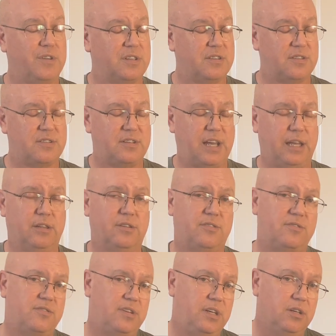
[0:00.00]
it's a stainless
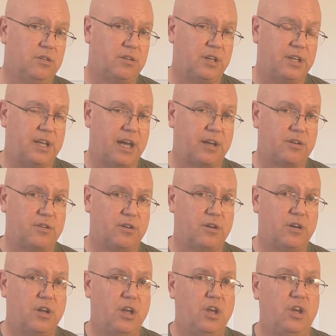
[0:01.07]
steel connector